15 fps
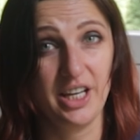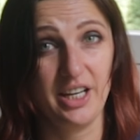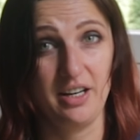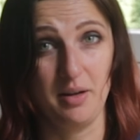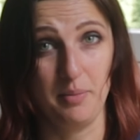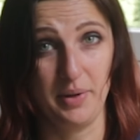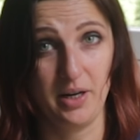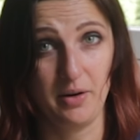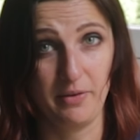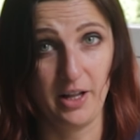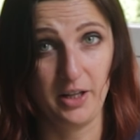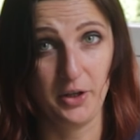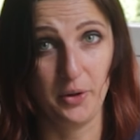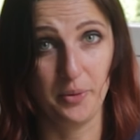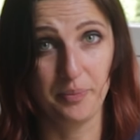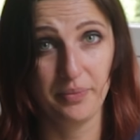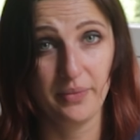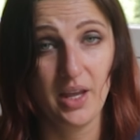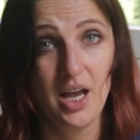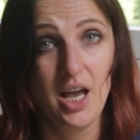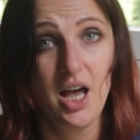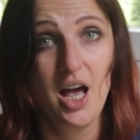getting a better value.
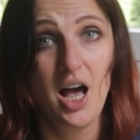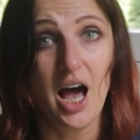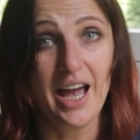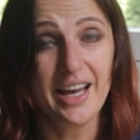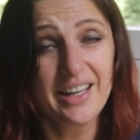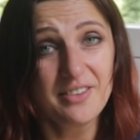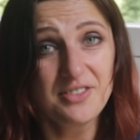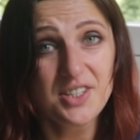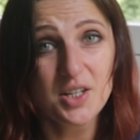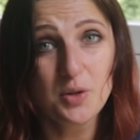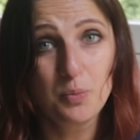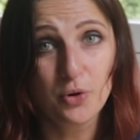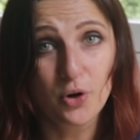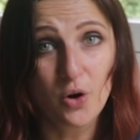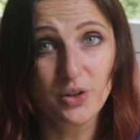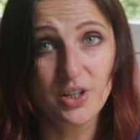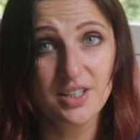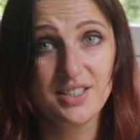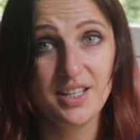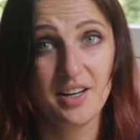I have seen products